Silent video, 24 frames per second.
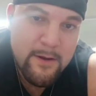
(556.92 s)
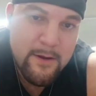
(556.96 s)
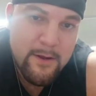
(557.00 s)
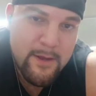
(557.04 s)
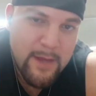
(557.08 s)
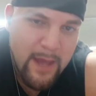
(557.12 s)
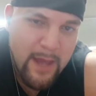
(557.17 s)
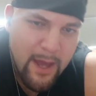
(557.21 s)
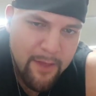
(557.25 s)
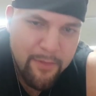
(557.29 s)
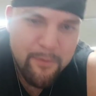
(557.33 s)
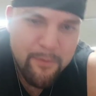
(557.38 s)

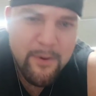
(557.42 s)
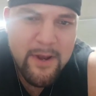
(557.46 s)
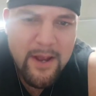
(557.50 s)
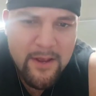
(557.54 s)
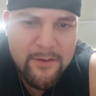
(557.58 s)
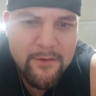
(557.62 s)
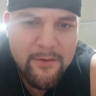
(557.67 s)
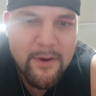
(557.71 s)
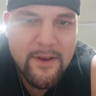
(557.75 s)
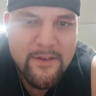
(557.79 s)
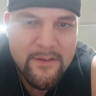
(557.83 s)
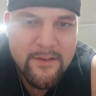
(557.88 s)
Yeah, 3
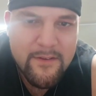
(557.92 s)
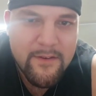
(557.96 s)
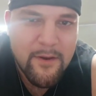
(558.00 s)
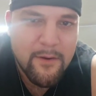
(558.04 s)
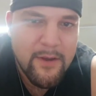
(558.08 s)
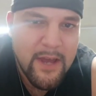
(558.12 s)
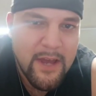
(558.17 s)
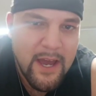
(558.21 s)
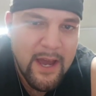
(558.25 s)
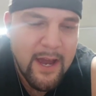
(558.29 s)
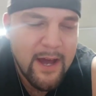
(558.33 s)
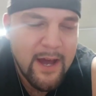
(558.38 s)
Days Grace is
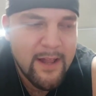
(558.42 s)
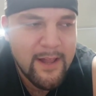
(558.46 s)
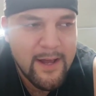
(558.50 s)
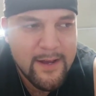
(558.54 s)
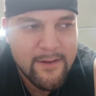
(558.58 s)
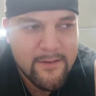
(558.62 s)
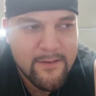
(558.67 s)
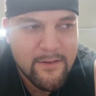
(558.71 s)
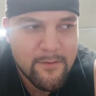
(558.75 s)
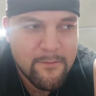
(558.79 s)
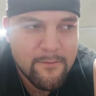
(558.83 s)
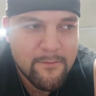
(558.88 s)
okay. I
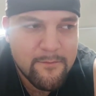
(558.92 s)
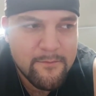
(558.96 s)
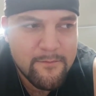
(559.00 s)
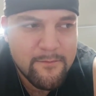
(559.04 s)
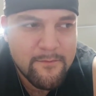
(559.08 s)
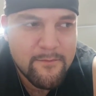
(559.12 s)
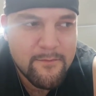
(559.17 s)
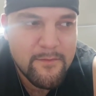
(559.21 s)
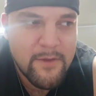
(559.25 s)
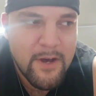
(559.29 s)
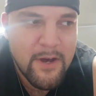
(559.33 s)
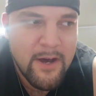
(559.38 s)
liked them
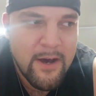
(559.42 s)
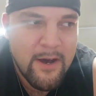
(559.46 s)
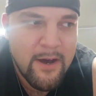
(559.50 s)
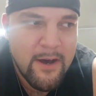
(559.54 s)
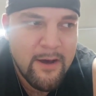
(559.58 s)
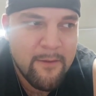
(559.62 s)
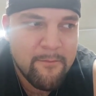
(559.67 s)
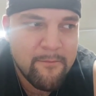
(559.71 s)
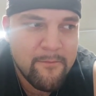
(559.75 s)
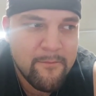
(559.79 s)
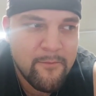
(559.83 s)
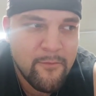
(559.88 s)

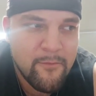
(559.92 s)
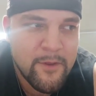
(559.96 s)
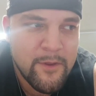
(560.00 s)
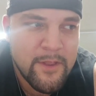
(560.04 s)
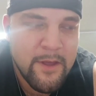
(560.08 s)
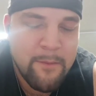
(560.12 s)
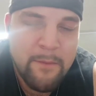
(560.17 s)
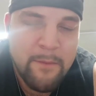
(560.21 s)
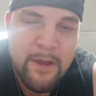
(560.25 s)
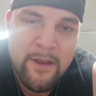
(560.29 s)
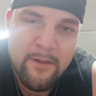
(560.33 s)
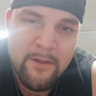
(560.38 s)
when
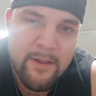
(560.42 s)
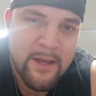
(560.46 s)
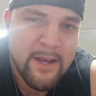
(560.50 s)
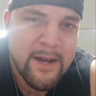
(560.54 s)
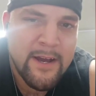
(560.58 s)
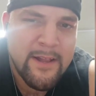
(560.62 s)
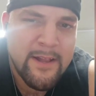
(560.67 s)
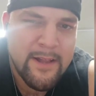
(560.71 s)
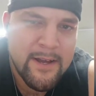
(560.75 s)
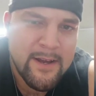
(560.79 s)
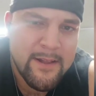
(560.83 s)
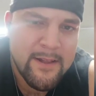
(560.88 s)
they made, like,
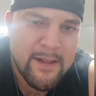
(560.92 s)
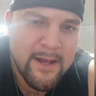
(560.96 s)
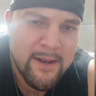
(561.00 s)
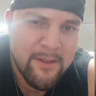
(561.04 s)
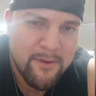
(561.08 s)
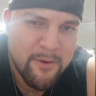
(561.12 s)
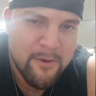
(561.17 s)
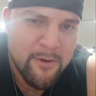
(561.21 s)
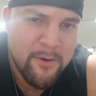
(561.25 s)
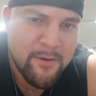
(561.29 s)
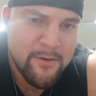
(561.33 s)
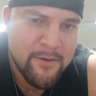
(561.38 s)
I like a lot of
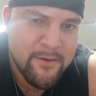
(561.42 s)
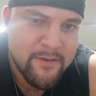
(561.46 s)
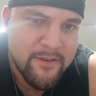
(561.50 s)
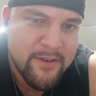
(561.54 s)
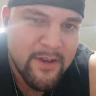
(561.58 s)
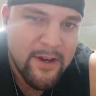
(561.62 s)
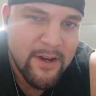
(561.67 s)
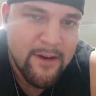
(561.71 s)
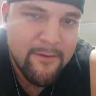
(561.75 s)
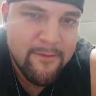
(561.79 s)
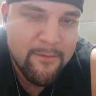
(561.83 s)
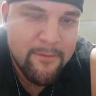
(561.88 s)
their older
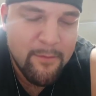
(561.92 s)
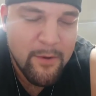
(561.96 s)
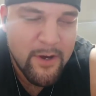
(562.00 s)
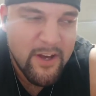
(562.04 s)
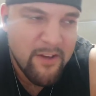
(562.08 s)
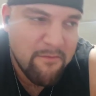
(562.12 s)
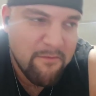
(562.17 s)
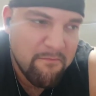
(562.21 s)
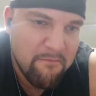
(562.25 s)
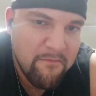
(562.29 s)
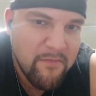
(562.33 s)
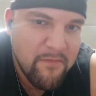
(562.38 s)
stuff,
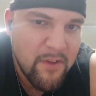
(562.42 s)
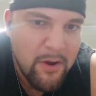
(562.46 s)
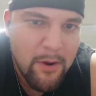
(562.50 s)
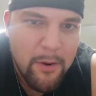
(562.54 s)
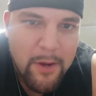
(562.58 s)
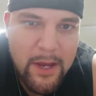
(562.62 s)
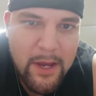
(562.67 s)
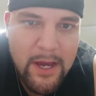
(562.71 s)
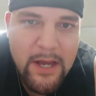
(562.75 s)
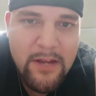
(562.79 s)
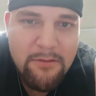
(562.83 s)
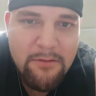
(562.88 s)
but they're
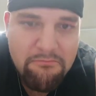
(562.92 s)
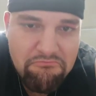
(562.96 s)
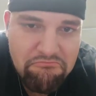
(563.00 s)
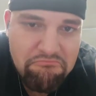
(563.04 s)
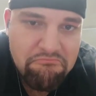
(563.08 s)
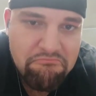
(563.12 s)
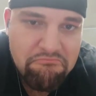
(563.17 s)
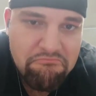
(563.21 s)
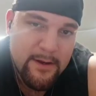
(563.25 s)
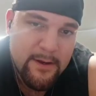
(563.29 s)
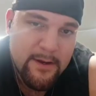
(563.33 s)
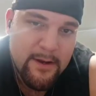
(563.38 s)
okay.
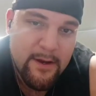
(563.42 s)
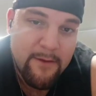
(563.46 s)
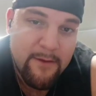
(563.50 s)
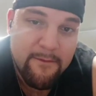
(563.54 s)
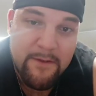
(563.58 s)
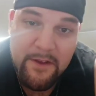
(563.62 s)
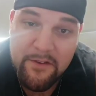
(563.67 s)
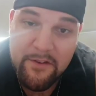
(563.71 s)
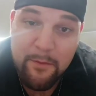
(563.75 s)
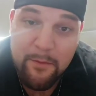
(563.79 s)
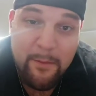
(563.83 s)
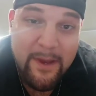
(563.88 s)

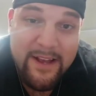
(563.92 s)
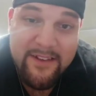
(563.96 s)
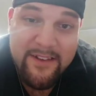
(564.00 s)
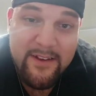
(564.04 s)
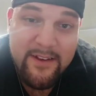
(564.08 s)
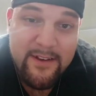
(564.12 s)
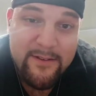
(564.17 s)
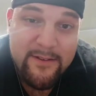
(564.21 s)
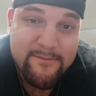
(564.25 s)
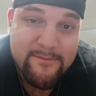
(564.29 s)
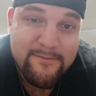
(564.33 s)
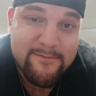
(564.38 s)
Feels
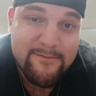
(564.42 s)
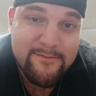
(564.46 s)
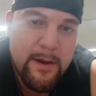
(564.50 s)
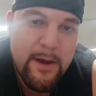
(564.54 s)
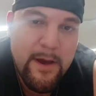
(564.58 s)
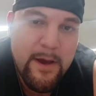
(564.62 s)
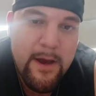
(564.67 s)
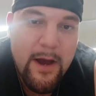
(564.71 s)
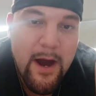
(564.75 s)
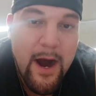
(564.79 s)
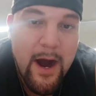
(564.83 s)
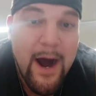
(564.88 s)
amazing.
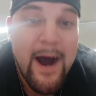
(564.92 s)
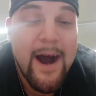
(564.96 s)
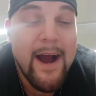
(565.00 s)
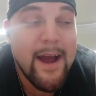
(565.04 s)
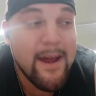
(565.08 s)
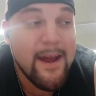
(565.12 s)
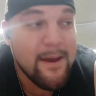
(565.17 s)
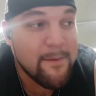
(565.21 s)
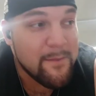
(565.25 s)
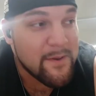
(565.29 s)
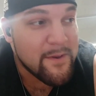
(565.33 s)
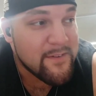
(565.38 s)

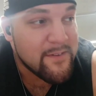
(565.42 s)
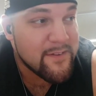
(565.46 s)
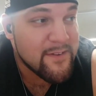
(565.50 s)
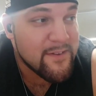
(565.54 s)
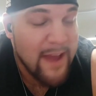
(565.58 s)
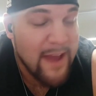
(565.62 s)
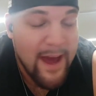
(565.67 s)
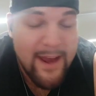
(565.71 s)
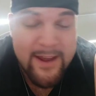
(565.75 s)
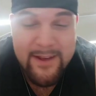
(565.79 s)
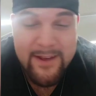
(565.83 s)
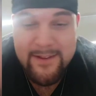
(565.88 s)
I am
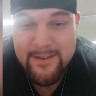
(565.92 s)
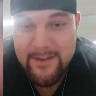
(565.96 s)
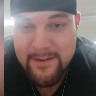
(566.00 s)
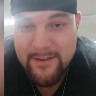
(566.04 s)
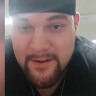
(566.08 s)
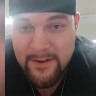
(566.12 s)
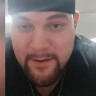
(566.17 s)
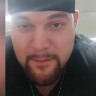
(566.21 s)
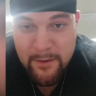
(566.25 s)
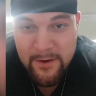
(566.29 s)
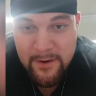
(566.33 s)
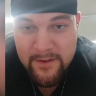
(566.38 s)
ecstatic to
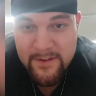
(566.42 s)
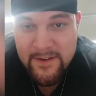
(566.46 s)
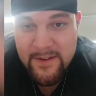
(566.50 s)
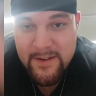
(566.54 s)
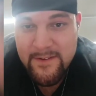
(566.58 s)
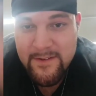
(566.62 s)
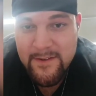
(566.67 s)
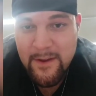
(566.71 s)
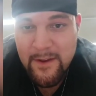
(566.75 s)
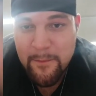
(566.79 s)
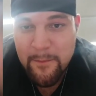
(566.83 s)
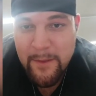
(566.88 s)
see
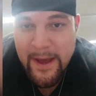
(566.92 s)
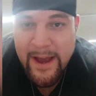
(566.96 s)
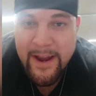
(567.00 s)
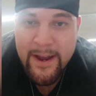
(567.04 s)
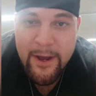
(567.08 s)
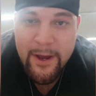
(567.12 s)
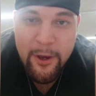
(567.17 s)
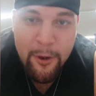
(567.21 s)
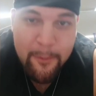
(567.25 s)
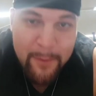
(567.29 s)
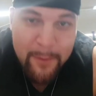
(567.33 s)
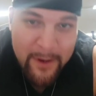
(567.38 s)
Martins come back.
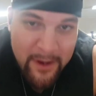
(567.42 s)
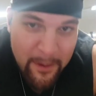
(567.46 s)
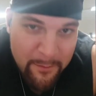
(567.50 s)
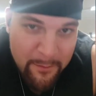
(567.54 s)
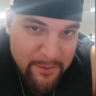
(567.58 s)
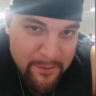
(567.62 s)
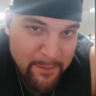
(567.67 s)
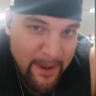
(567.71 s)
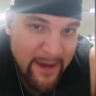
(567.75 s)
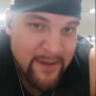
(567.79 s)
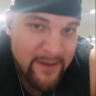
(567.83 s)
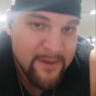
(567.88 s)
I hope he
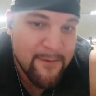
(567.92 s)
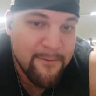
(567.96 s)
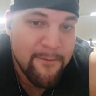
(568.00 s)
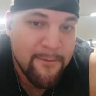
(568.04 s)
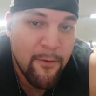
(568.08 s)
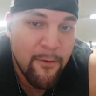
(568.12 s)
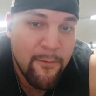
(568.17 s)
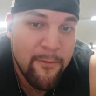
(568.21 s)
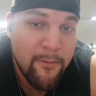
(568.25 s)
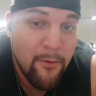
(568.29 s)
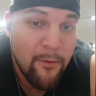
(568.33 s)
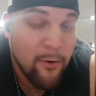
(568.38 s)
comes back to
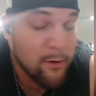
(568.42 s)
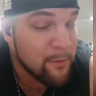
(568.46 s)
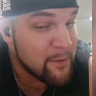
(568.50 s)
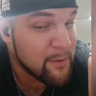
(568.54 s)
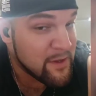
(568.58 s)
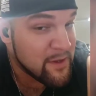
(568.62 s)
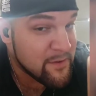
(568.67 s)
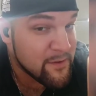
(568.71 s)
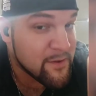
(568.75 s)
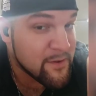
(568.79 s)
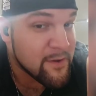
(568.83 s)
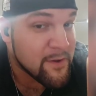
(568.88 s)
full form
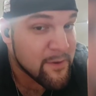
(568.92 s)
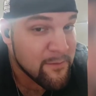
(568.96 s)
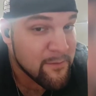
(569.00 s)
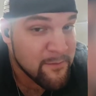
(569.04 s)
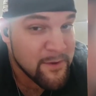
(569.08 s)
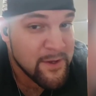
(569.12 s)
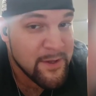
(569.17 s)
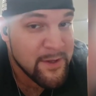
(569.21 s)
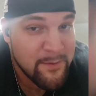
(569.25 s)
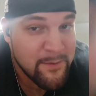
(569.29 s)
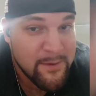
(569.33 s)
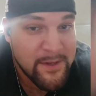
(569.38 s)
and he's looking
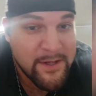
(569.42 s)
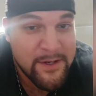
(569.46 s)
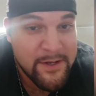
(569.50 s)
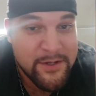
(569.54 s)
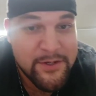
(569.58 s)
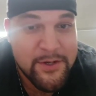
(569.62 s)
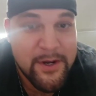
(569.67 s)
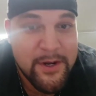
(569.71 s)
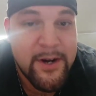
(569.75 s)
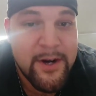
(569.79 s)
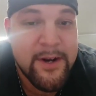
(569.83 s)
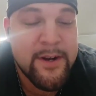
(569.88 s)
really, really
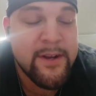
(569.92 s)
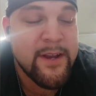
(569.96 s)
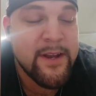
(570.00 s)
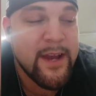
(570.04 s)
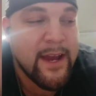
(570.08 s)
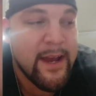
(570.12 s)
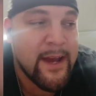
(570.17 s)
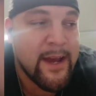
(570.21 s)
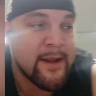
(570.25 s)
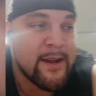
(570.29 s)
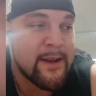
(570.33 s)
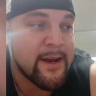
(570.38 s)
strong,
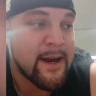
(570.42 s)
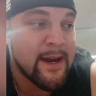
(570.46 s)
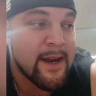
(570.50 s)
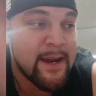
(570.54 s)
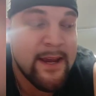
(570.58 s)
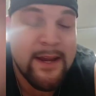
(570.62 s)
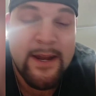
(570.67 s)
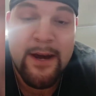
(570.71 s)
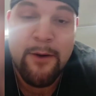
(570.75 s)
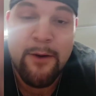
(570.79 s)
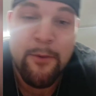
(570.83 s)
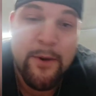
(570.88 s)
and I
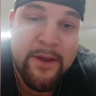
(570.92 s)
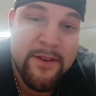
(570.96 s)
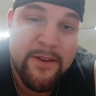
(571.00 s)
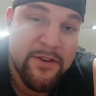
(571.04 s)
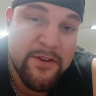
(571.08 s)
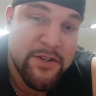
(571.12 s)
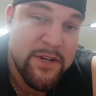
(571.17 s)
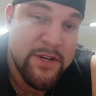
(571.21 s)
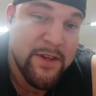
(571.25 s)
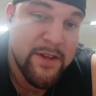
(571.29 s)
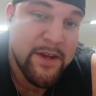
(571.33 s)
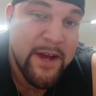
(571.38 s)
cannot wait to
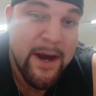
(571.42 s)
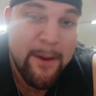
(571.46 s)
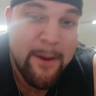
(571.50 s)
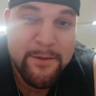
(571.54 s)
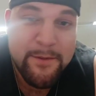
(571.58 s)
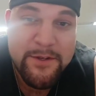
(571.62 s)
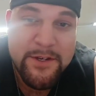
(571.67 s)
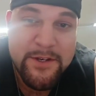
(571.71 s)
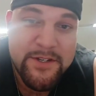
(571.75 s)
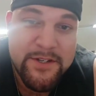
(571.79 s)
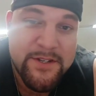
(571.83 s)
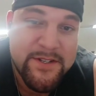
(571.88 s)
share the
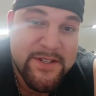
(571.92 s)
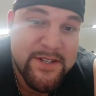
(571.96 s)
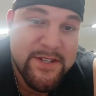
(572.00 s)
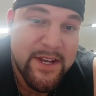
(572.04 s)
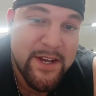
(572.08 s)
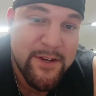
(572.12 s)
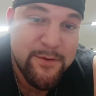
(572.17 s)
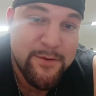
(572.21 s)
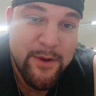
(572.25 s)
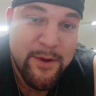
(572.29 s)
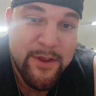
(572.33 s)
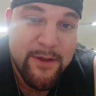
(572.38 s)
competition
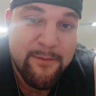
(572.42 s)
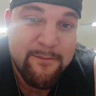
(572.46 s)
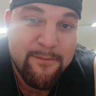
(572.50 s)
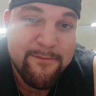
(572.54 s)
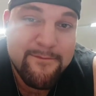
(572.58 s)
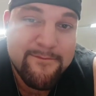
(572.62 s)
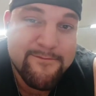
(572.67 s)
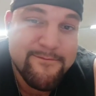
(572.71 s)
stage with him.